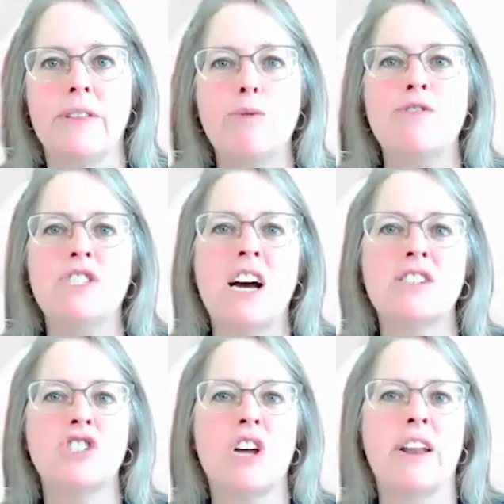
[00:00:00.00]
We've
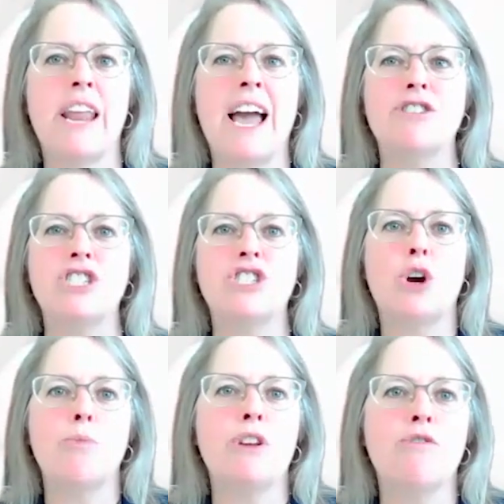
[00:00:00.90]
touched on how
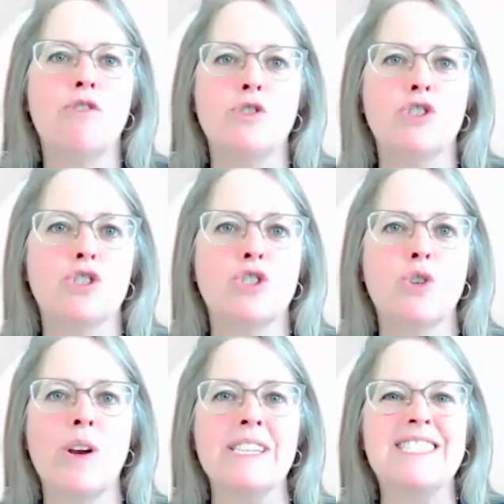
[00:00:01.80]
dystopian future
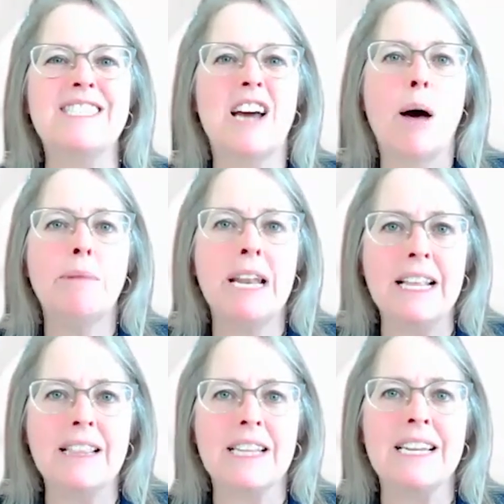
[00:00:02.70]
stories
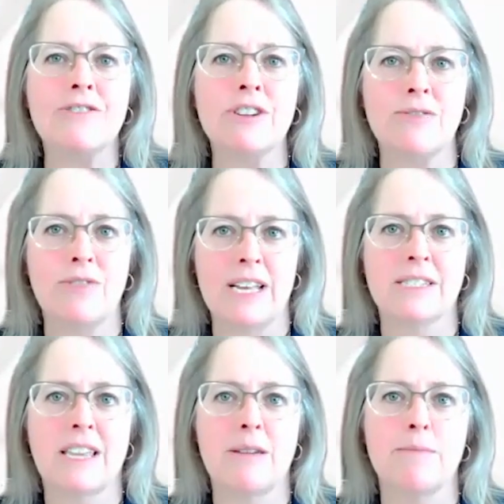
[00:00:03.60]
dominate the narrative
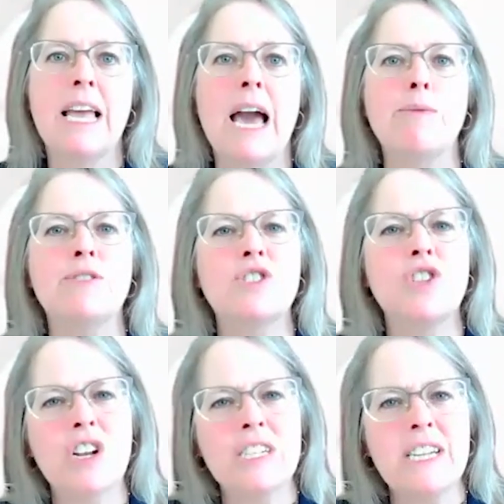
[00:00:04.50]
landscape. And we
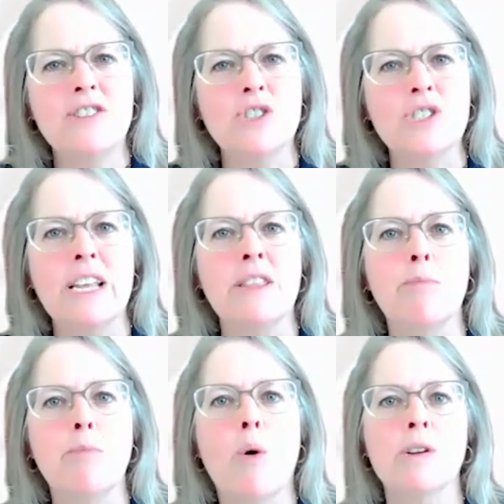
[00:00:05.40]
started to understand the
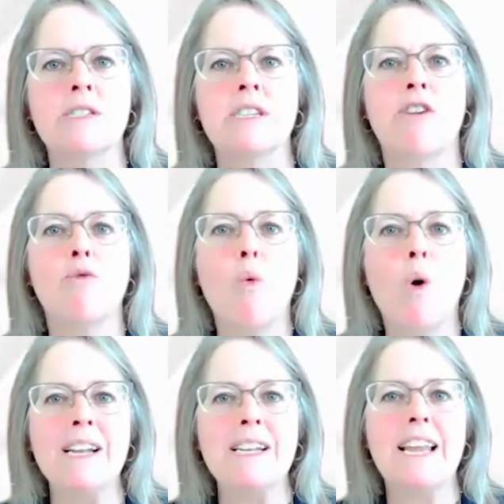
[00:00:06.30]
importance of
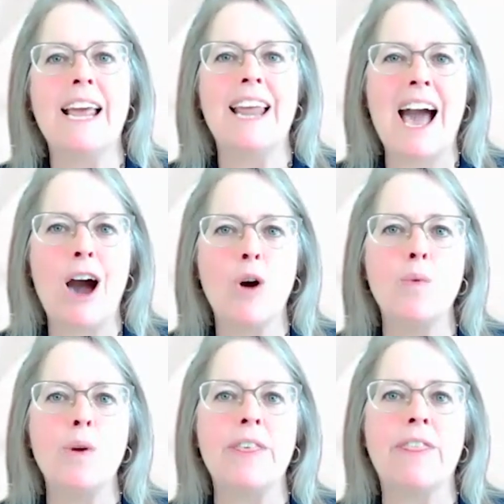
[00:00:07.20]
what and how
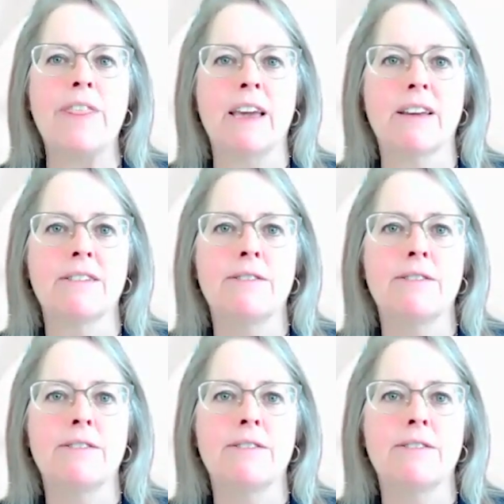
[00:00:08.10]
we think